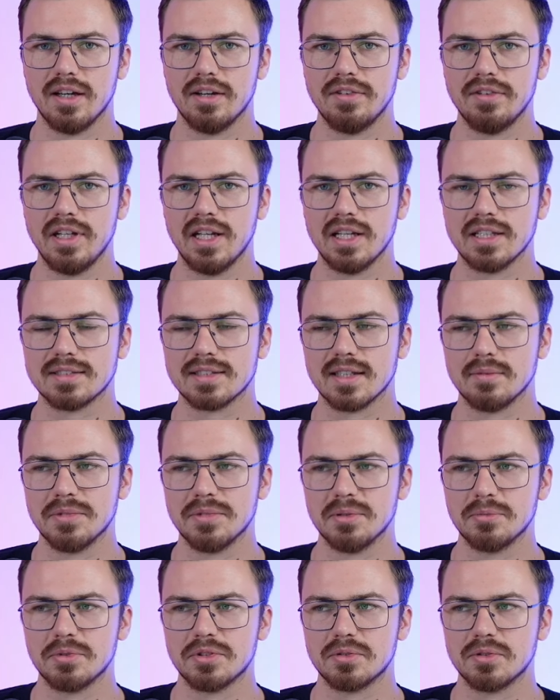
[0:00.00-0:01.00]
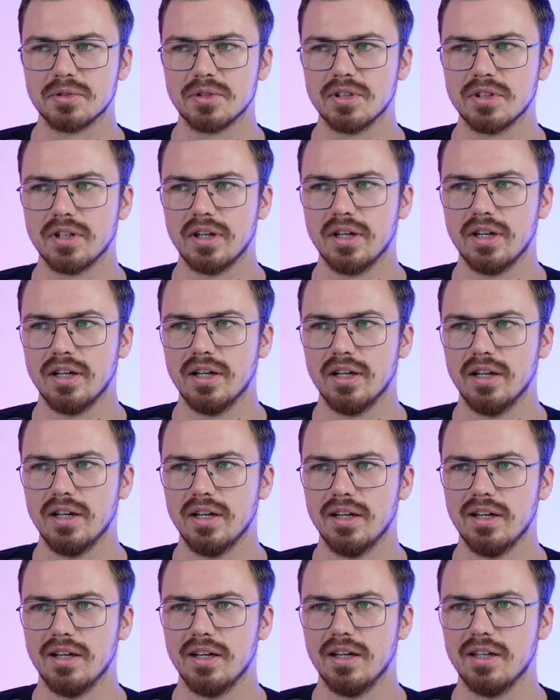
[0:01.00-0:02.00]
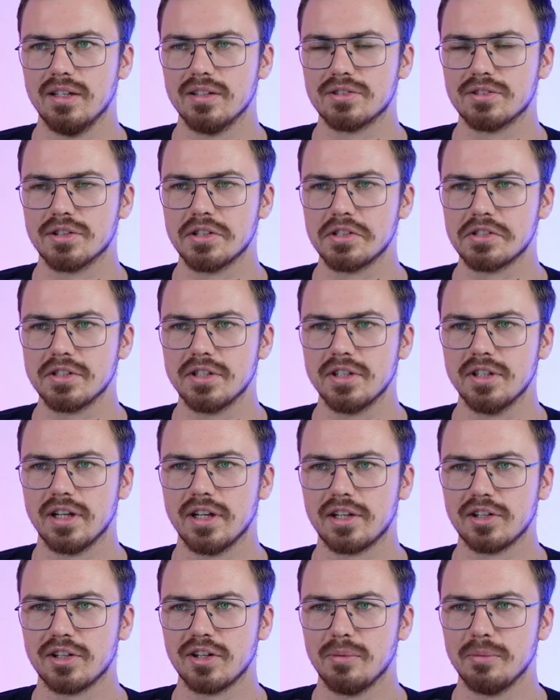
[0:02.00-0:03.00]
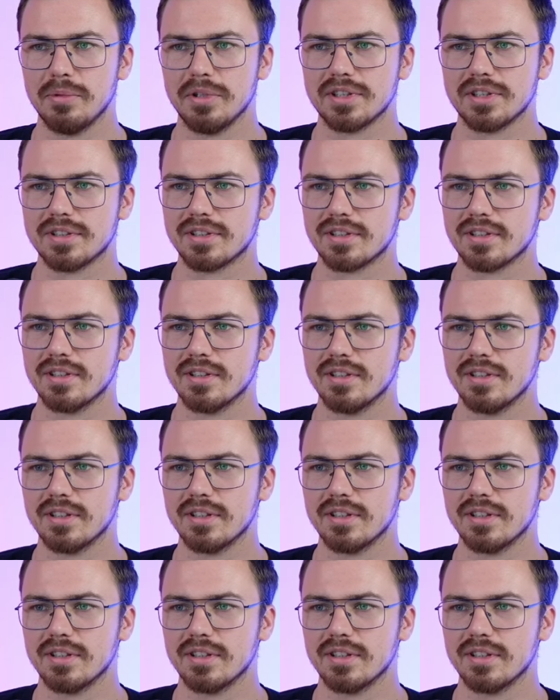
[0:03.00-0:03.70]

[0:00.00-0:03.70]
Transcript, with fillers: I feel like sometimes traditional economic